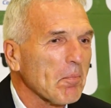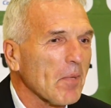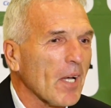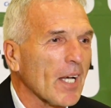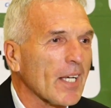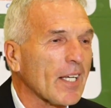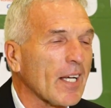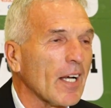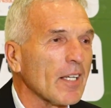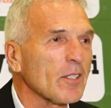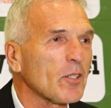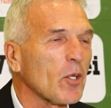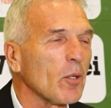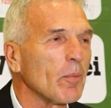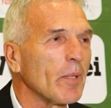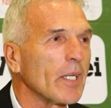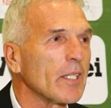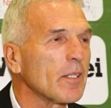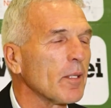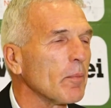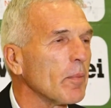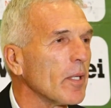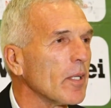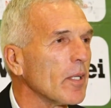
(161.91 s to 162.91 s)
I can't
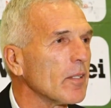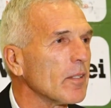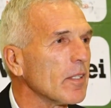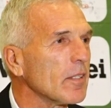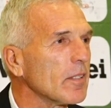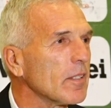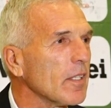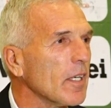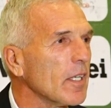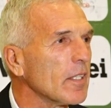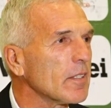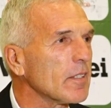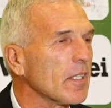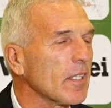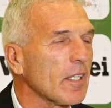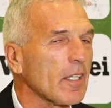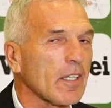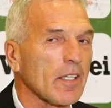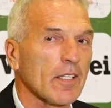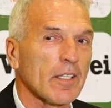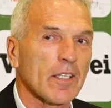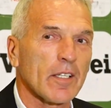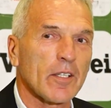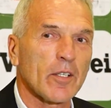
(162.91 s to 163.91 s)
comment about it. I
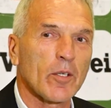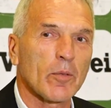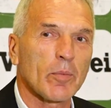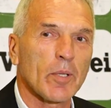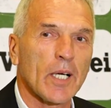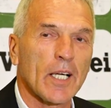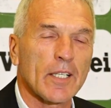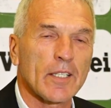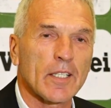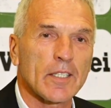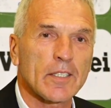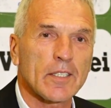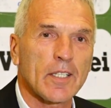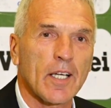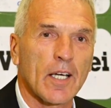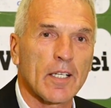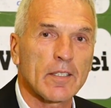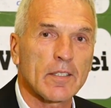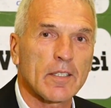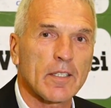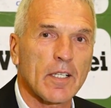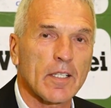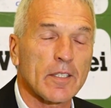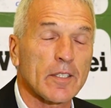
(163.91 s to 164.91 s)
think you will
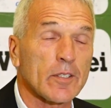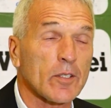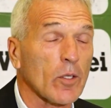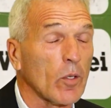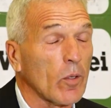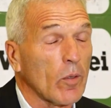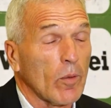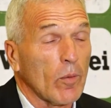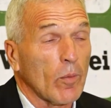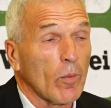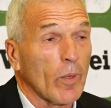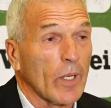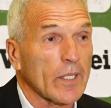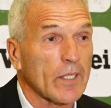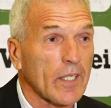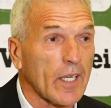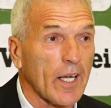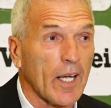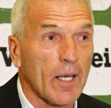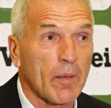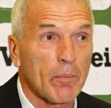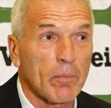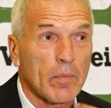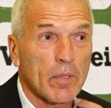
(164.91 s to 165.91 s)
understand. I saw one
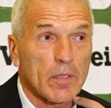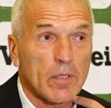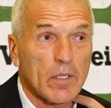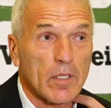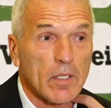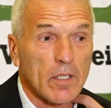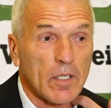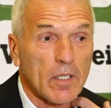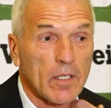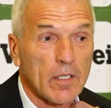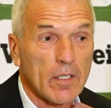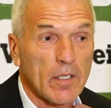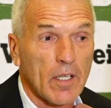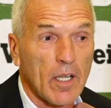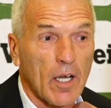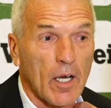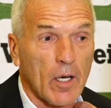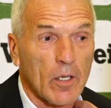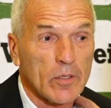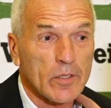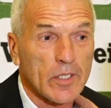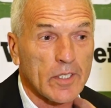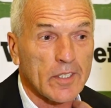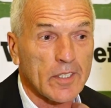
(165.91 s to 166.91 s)
game,
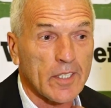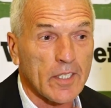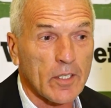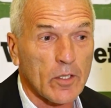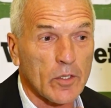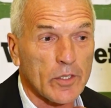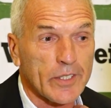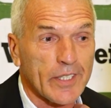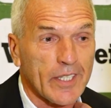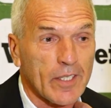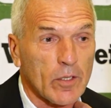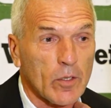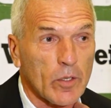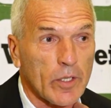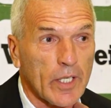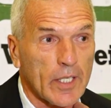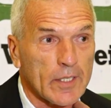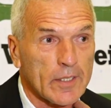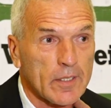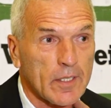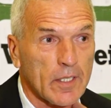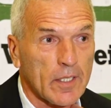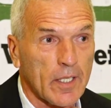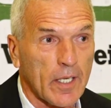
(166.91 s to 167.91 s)
now the 0-0
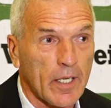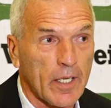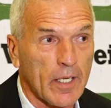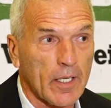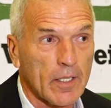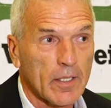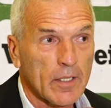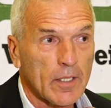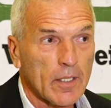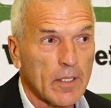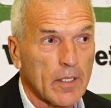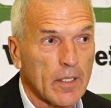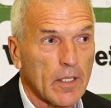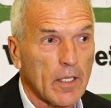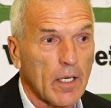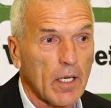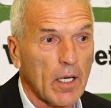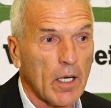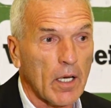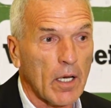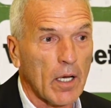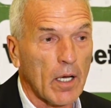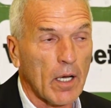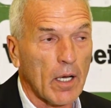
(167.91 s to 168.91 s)
yesterday.
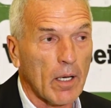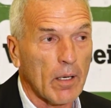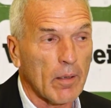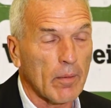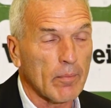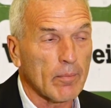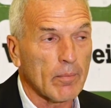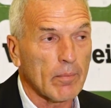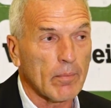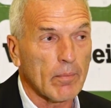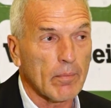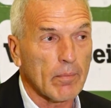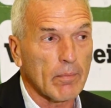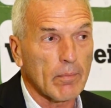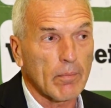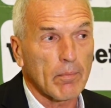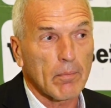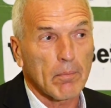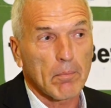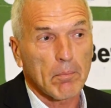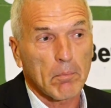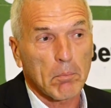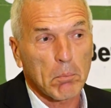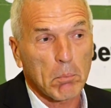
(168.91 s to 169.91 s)

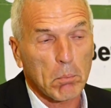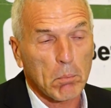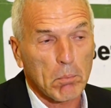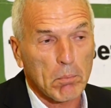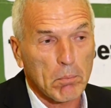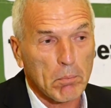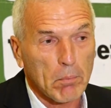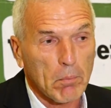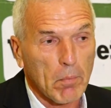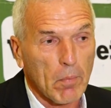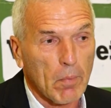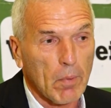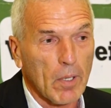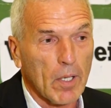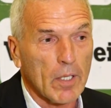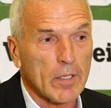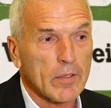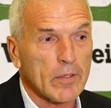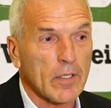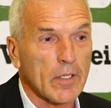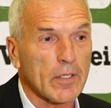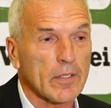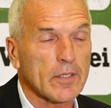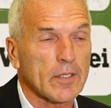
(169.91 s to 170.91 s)
I
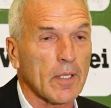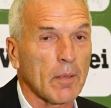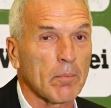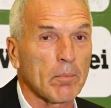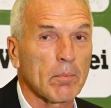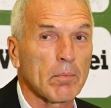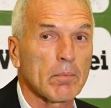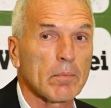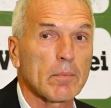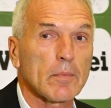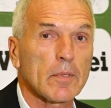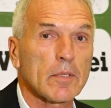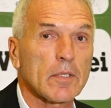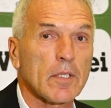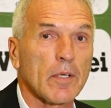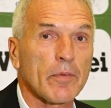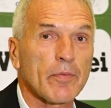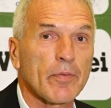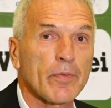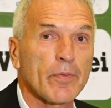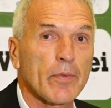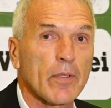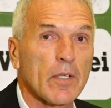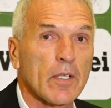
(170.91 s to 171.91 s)
think some stuff
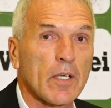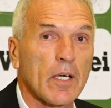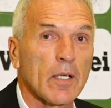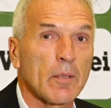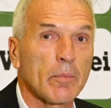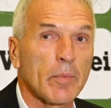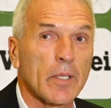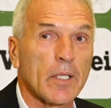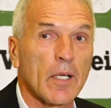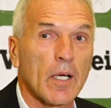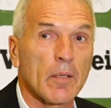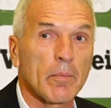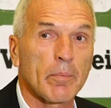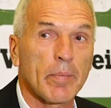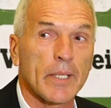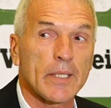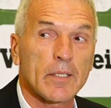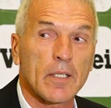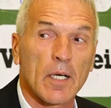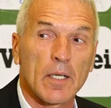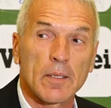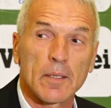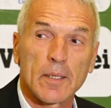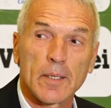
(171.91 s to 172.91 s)
can be done
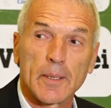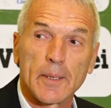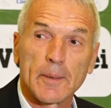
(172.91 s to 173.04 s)
better.